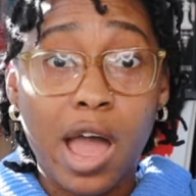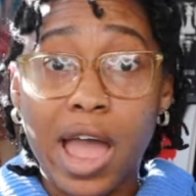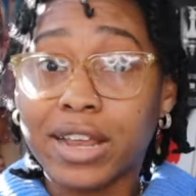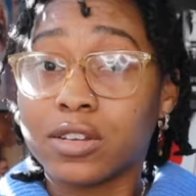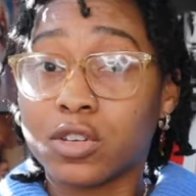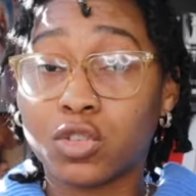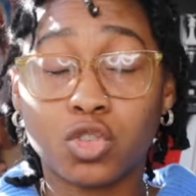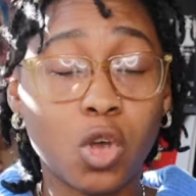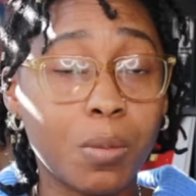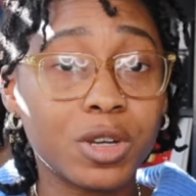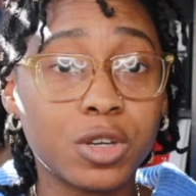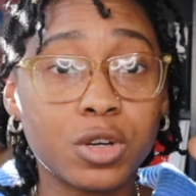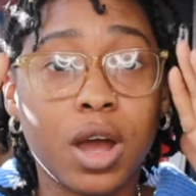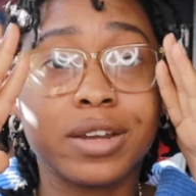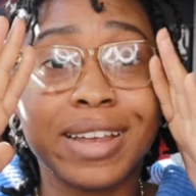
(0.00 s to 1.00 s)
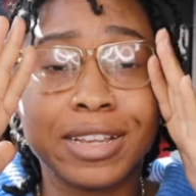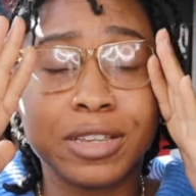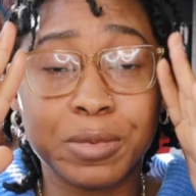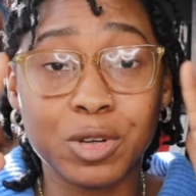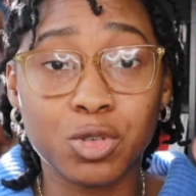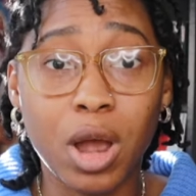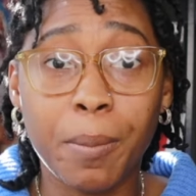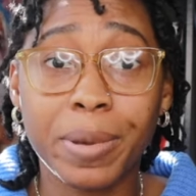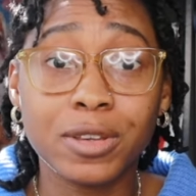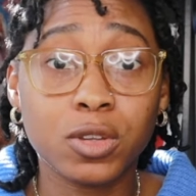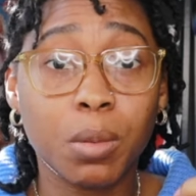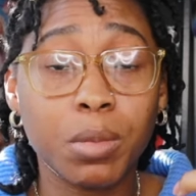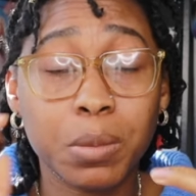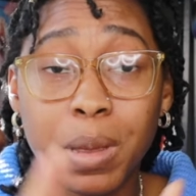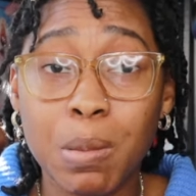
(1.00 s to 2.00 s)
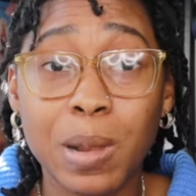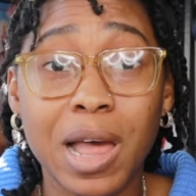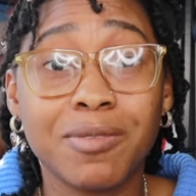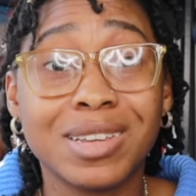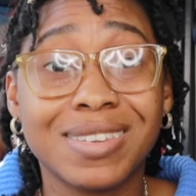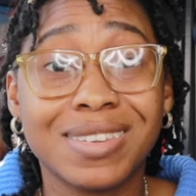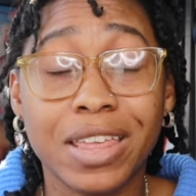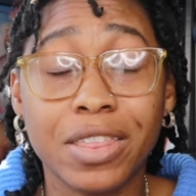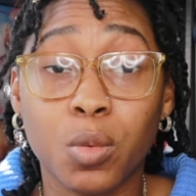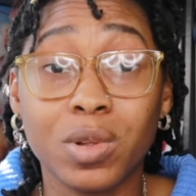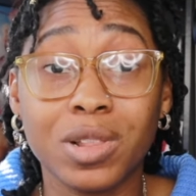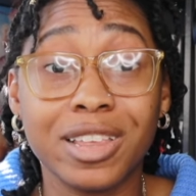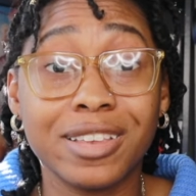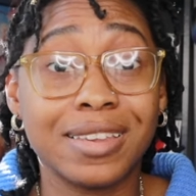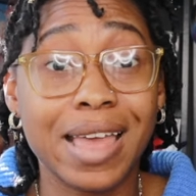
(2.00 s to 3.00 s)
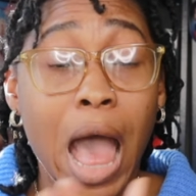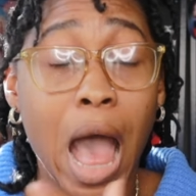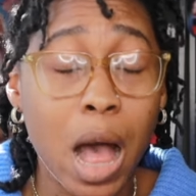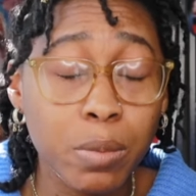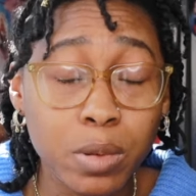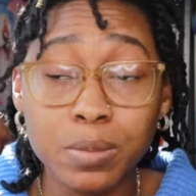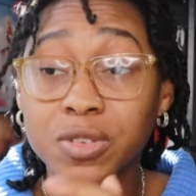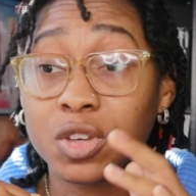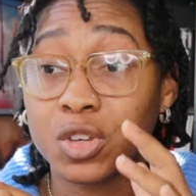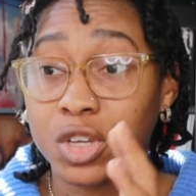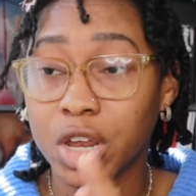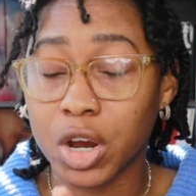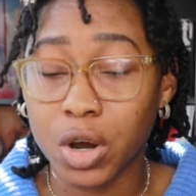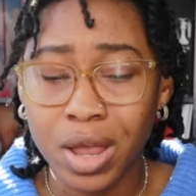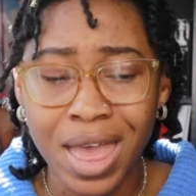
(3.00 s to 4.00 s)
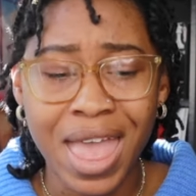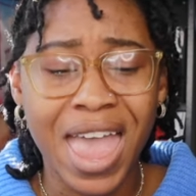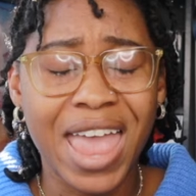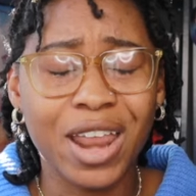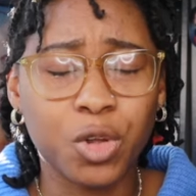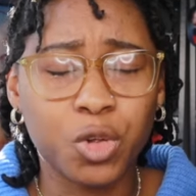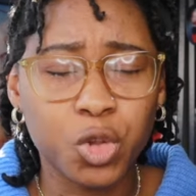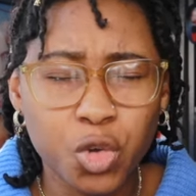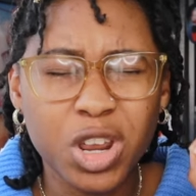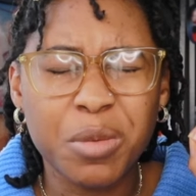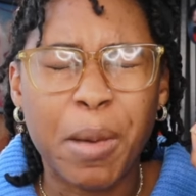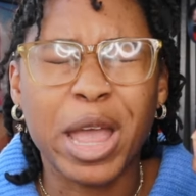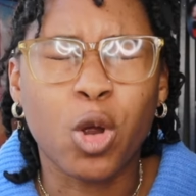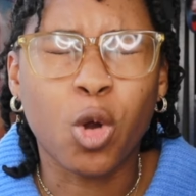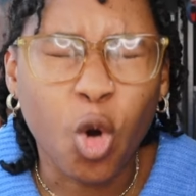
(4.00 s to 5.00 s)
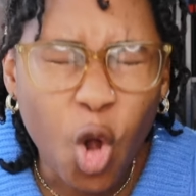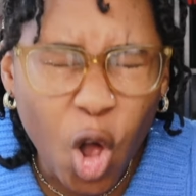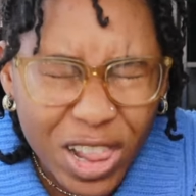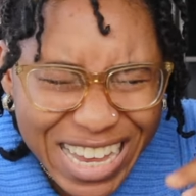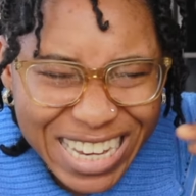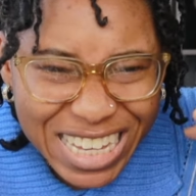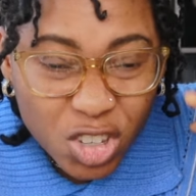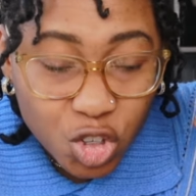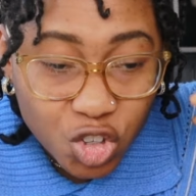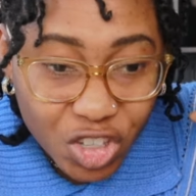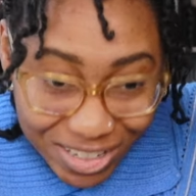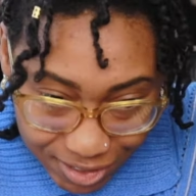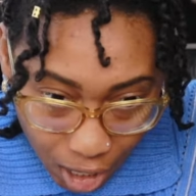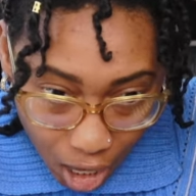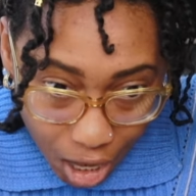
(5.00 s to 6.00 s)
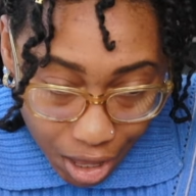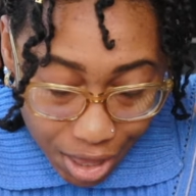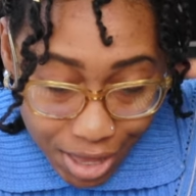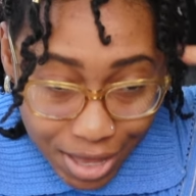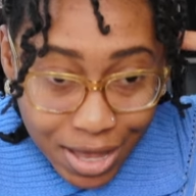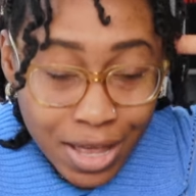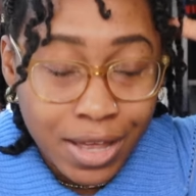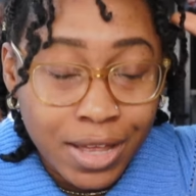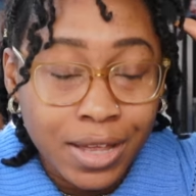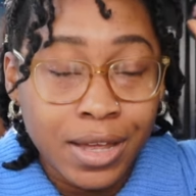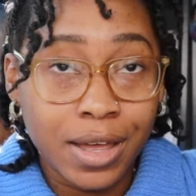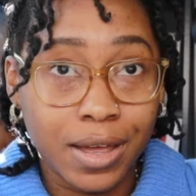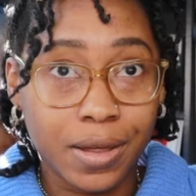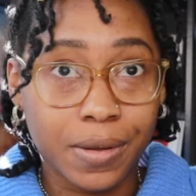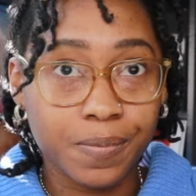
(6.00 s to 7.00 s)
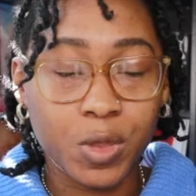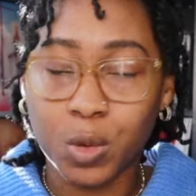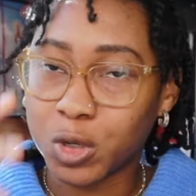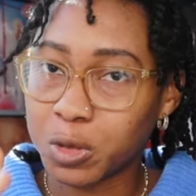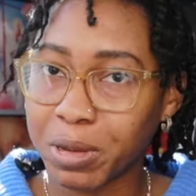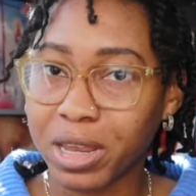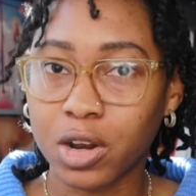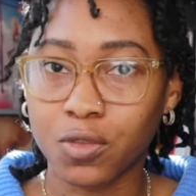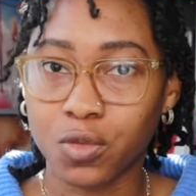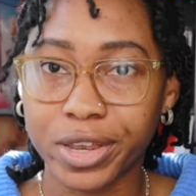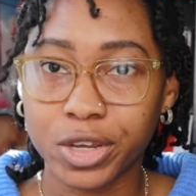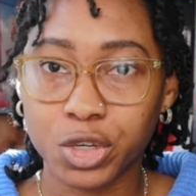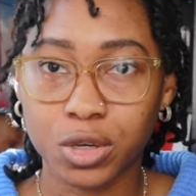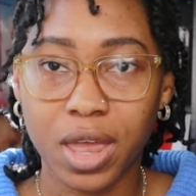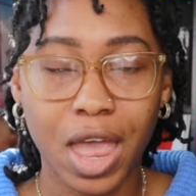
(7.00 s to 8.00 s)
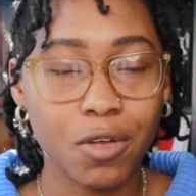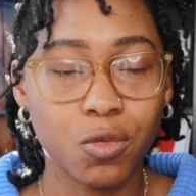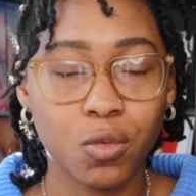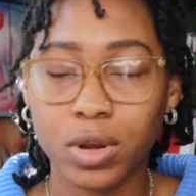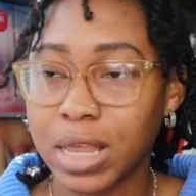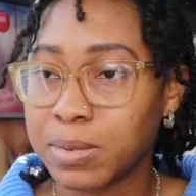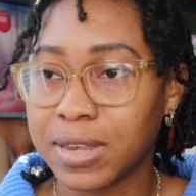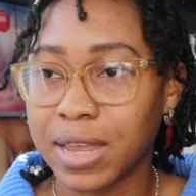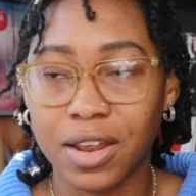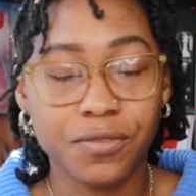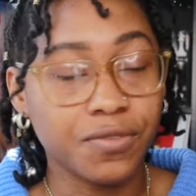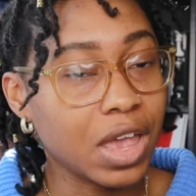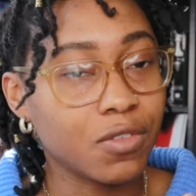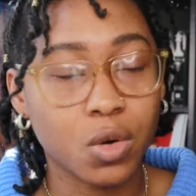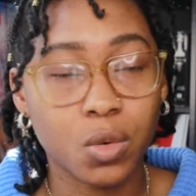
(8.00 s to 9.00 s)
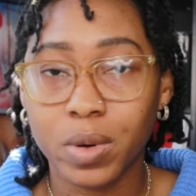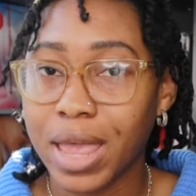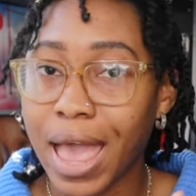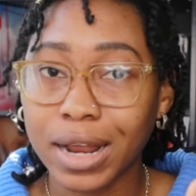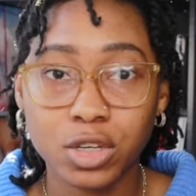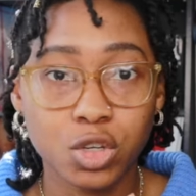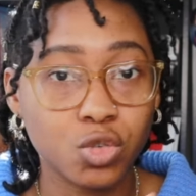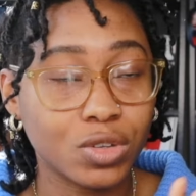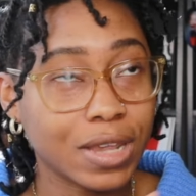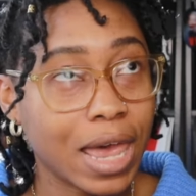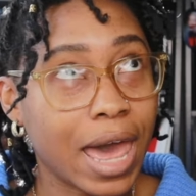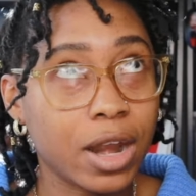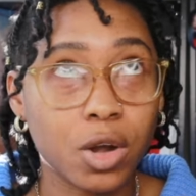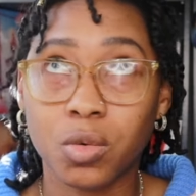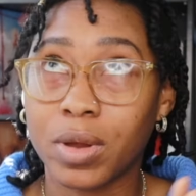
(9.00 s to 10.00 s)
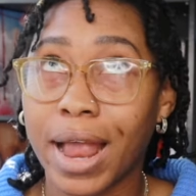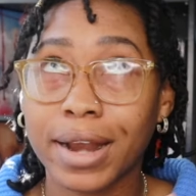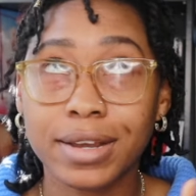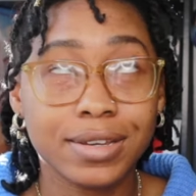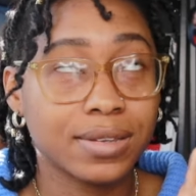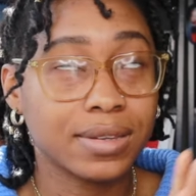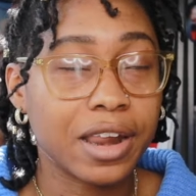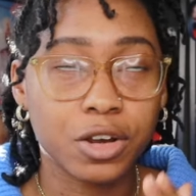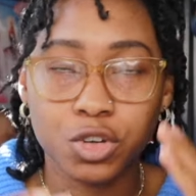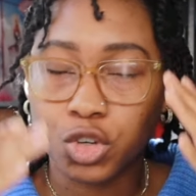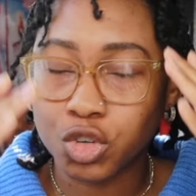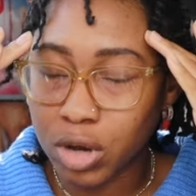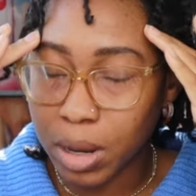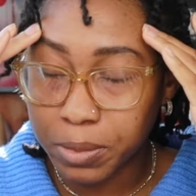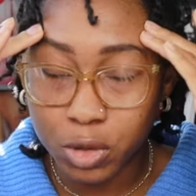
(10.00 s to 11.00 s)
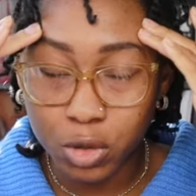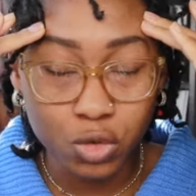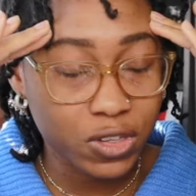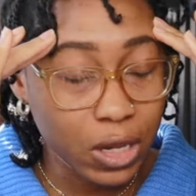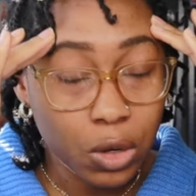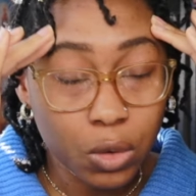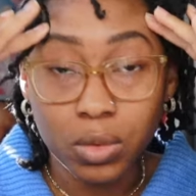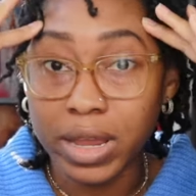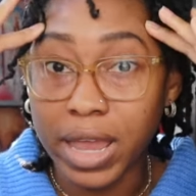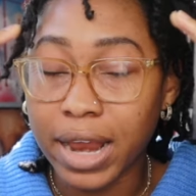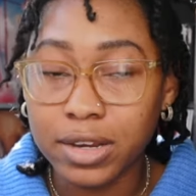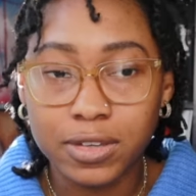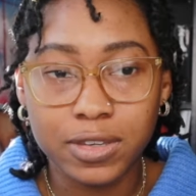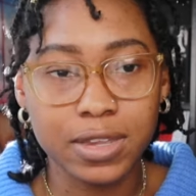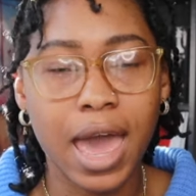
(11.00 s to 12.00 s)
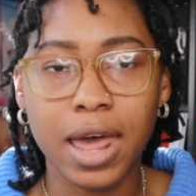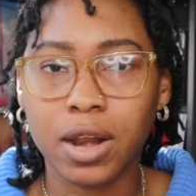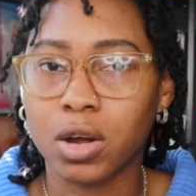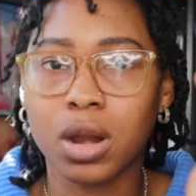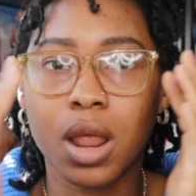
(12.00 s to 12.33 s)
So much content has been dropping. So many people have been saying they're releasing albums this year, including my girl, Sza. Speaking of which, everyone keeps saying, Favour, react to Saturn. React to Saturn. She dropped a new single, React to Saturn.